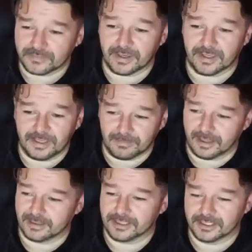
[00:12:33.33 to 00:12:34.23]
of
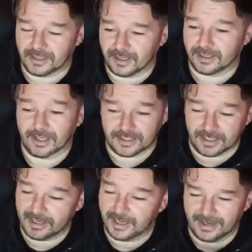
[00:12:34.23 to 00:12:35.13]
He-Man, Sonic, like said,
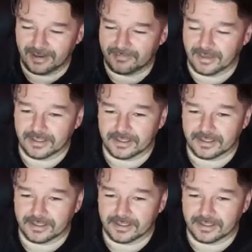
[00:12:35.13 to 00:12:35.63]
and everything else.